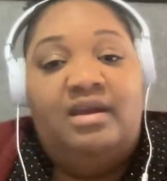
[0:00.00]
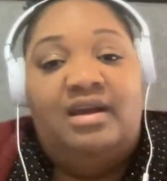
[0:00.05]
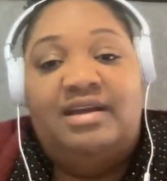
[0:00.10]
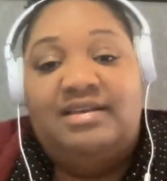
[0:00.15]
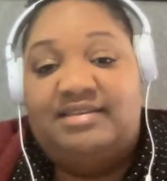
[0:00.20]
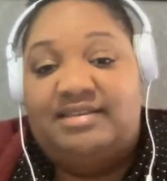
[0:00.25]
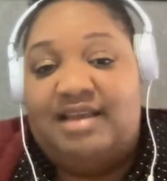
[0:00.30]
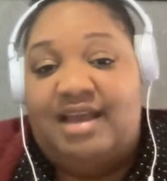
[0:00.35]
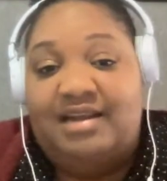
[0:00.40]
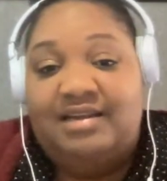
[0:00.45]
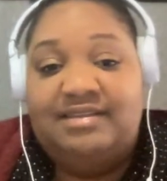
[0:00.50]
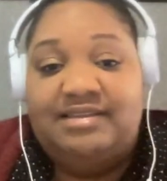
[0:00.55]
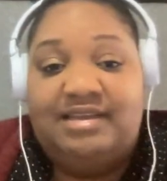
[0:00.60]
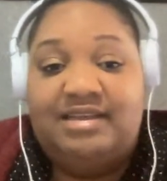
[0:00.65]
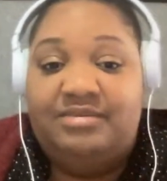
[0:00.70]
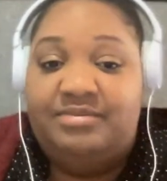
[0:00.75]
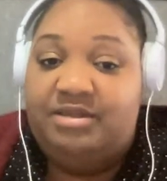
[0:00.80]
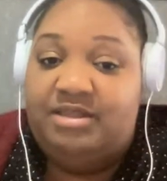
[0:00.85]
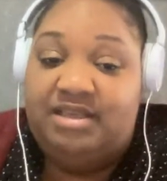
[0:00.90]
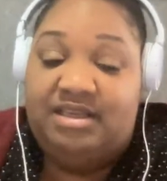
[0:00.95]
Asana is going
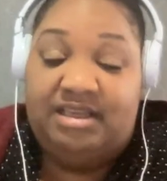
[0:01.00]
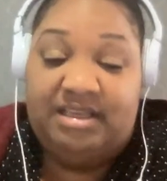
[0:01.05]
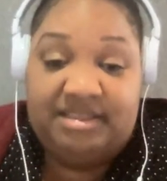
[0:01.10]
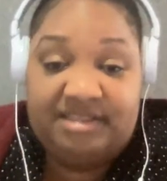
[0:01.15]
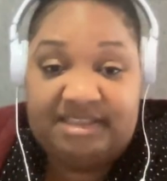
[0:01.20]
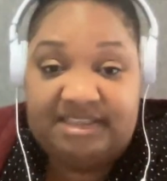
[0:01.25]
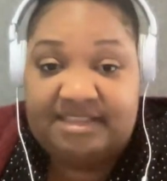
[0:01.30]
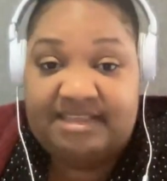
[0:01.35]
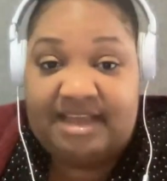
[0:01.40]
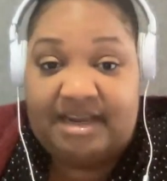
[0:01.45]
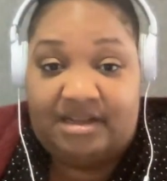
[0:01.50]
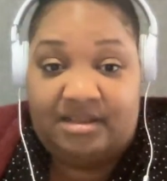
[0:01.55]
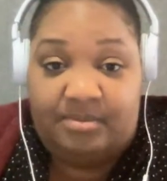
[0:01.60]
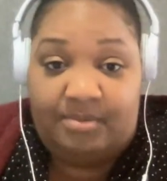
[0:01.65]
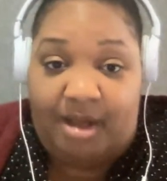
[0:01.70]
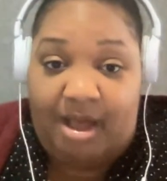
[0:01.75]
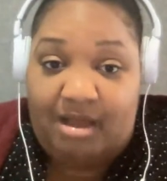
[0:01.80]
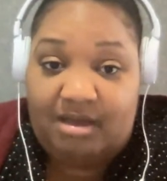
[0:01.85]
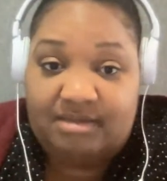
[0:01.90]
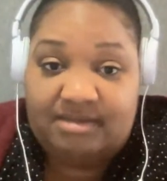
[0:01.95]
to be the easiest out of the
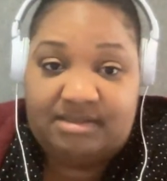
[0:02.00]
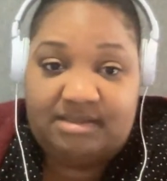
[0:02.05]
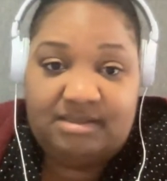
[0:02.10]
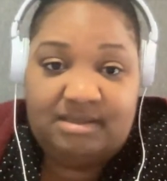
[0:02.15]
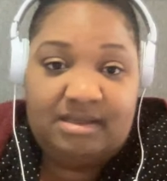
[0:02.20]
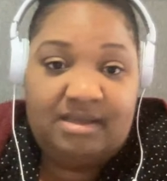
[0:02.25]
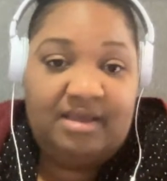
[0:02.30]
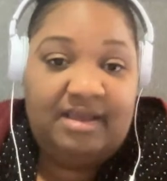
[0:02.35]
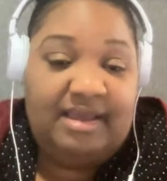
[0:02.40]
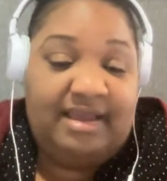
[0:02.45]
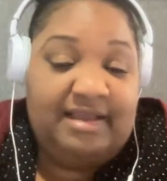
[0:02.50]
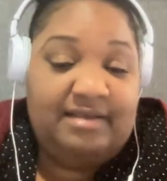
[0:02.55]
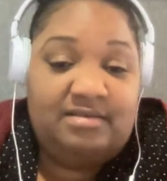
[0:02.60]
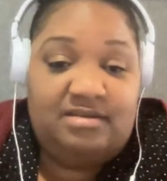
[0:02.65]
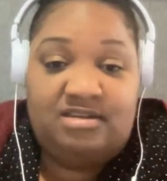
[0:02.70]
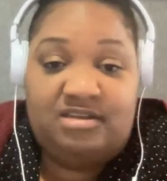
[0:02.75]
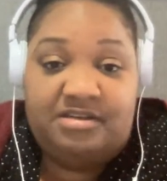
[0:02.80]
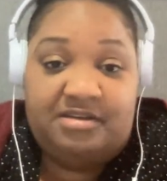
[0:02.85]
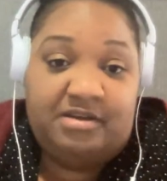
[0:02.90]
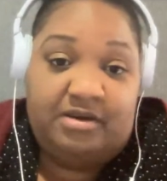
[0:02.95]
box. It's
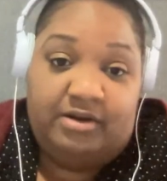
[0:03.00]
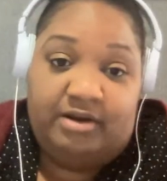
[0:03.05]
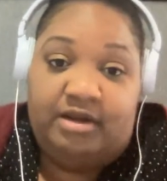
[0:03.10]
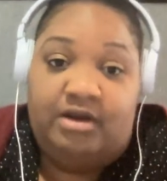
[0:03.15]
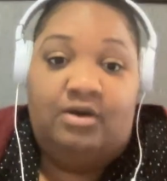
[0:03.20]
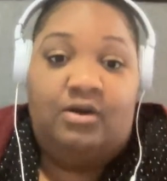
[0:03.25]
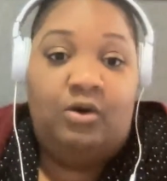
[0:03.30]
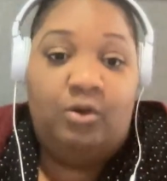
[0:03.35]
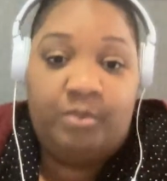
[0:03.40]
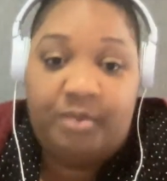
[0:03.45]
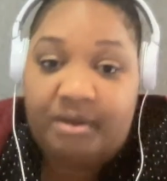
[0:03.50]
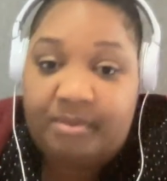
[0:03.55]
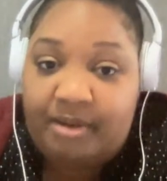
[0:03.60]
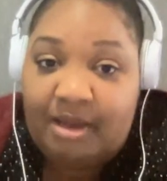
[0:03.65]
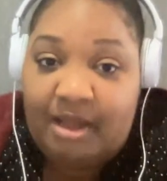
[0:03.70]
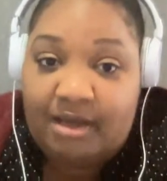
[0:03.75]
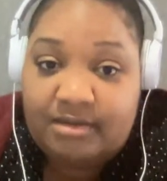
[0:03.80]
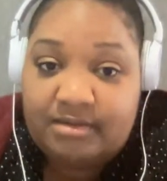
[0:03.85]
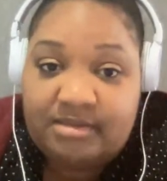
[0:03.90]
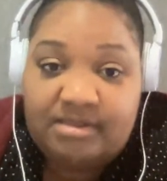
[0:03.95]
just going to open the
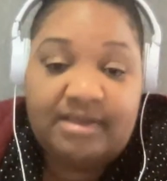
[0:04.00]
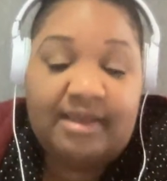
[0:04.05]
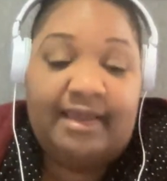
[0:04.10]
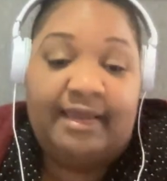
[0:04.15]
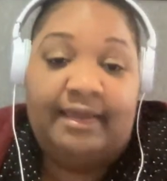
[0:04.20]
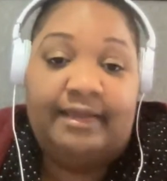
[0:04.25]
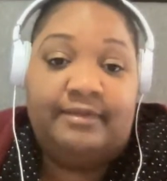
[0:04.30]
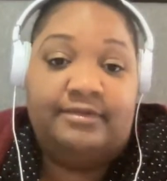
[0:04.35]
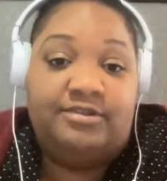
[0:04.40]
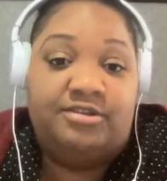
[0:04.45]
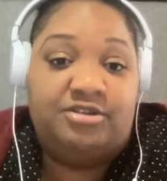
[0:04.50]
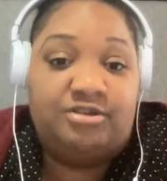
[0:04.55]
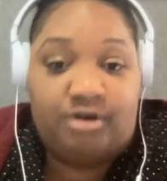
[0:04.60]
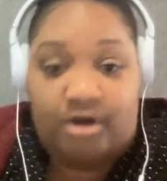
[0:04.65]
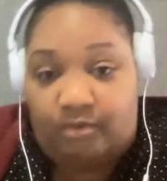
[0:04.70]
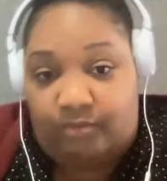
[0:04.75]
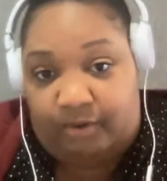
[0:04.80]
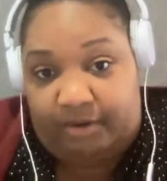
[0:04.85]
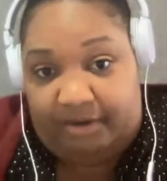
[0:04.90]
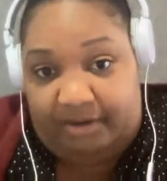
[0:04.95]
box and
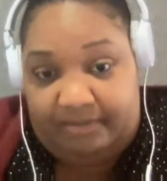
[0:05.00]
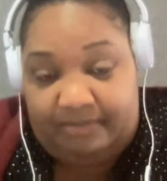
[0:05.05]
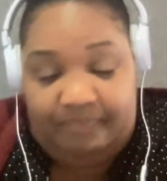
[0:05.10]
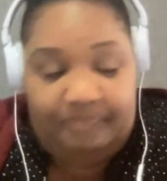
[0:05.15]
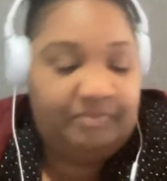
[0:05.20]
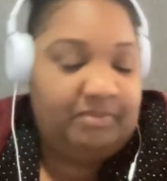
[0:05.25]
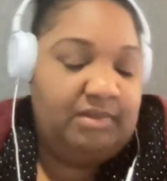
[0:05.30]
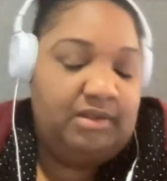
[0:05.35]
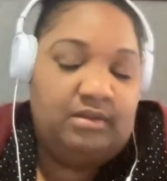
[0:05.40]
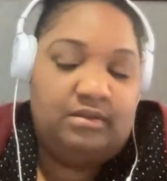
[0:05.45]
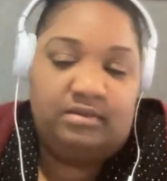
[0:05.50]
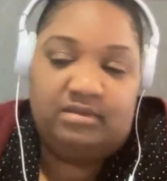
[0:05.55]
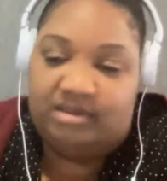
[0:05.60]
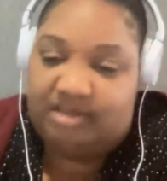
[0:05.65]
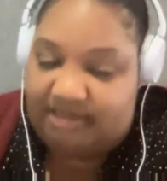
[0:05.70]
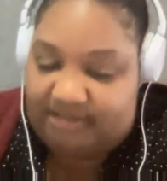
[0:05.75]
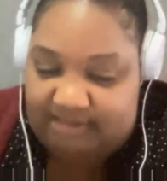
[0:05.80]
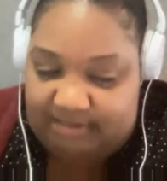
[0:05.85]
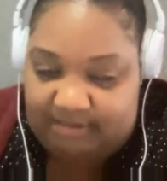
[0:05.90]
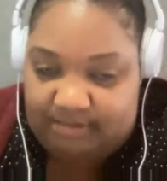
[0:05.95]
start working.
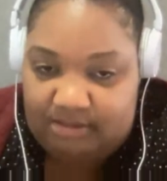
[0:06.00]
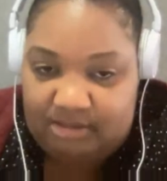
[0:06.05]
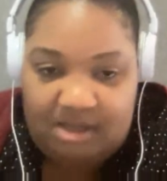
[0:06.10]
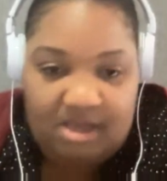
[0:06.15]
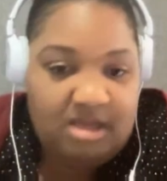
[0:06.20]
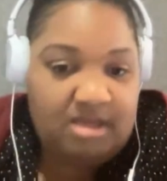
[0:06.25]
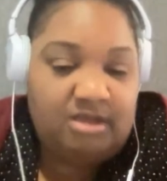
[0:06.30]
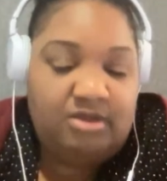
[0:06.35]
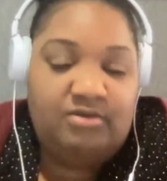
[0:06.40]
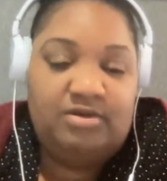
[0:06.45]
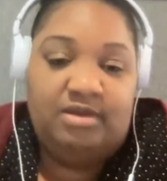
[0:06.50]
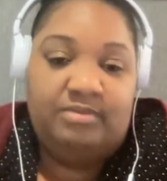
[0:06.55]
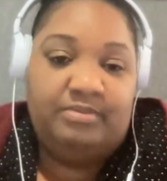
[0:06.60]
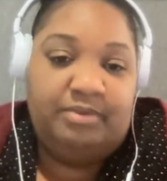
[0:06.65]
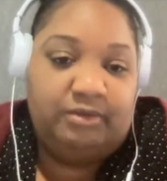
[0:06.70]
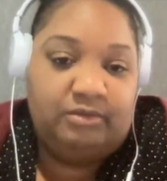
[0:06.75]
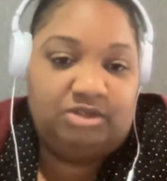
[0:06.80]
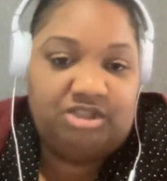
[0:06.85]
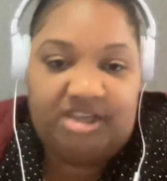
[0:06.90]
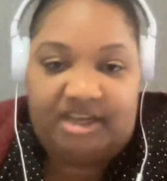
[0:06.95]
That's it. You can
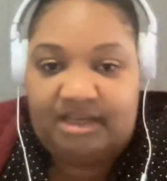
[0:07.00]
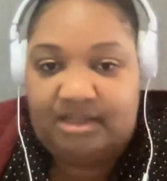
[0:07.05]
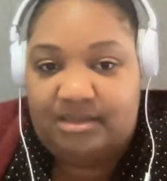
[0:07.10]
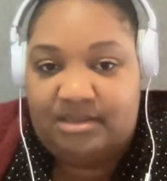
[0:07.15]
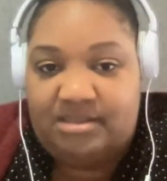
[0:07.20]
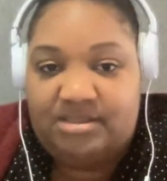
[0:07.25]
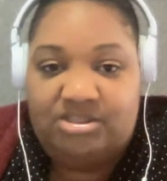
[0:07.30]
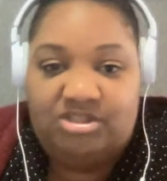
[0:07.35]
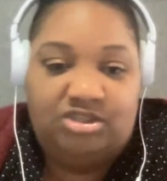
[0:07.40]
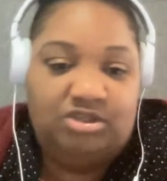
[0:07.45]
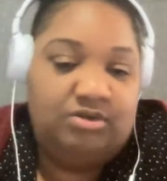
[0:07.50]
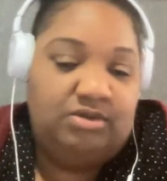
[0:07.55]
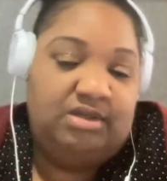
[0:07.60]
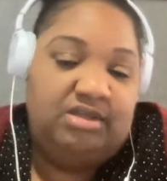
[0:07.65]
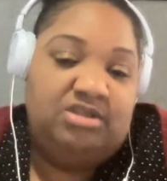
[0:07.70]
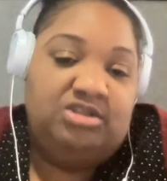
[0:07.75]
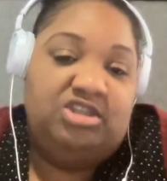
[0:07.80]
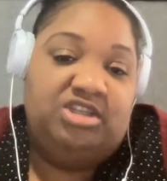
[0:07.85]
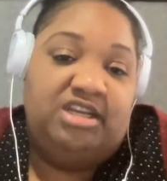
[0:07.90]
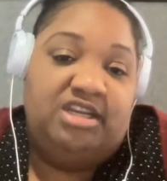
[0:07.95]
build checklists. You
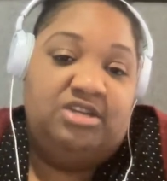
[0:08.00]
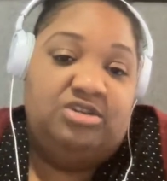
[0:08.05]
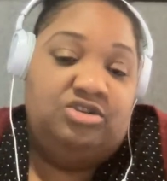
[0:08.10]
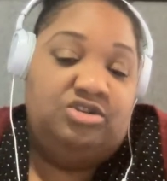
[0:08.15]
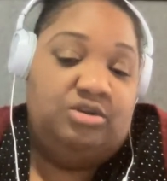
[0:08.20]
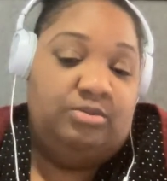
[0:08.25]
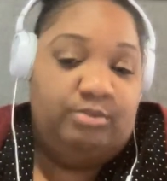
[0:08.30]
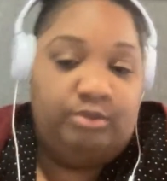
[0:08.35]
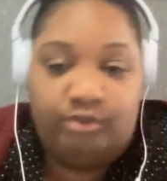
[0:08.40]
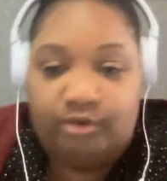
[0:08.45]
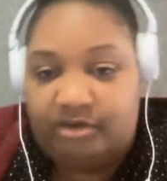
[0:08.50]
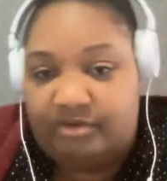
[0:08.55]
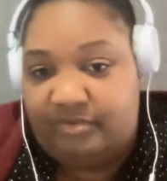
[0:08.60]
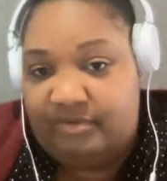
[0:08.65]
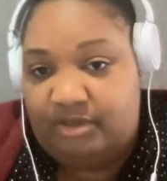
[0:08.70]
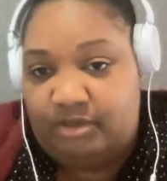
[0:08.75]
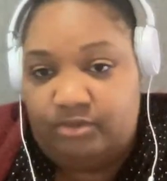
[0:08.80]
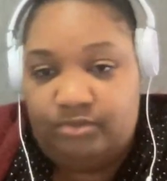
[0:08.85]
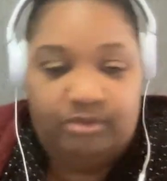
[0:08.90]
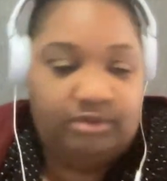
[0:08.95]
can change the board
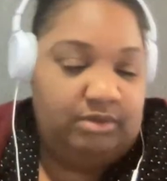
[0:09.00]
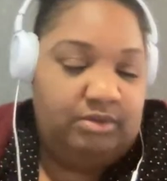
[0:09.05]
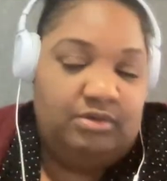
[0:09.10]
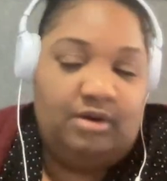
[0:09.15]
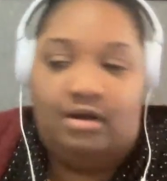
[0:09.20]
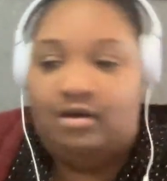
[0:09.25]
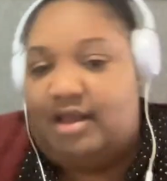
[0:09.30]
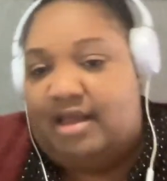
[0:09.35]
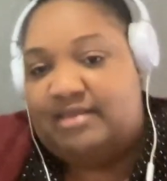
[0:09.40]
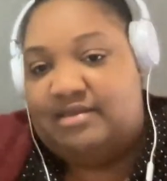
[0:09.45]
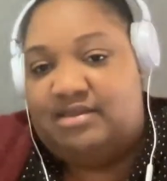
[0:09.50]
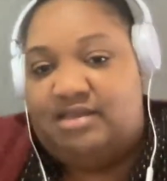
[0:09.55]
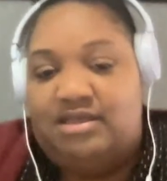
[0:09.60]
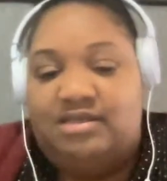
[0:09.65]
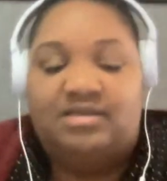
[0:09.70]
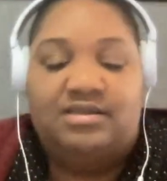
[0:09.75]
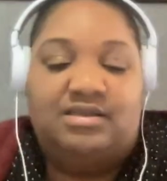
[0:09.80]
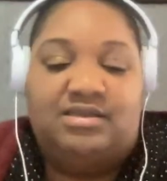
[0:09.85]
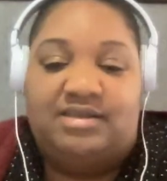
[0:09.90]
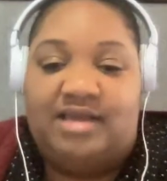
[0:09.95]
view. You can do all kinds of
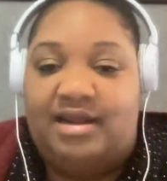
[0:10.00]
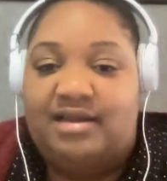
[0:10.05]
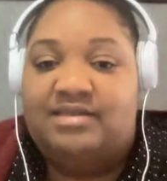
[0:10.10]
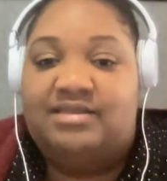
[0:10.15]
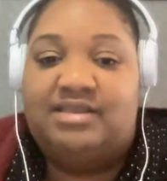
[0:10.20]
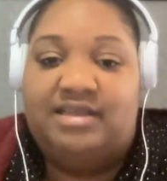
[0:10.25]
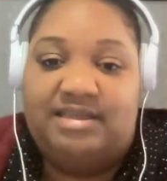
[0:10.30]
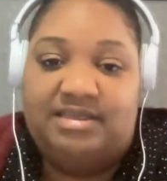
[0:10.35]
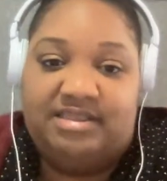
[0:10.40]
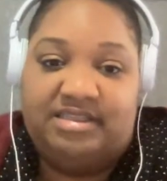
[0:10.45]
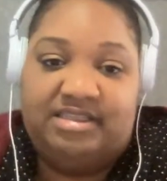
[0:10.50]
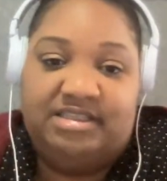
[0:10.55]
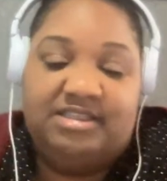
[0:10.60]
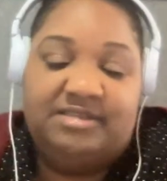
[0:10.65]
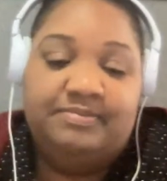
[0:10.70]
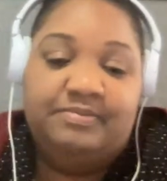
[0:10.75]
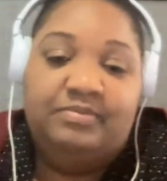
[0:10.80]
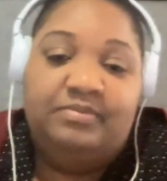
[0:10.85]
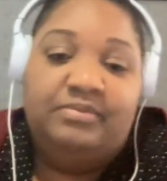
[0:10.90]
things. Asana is easiest.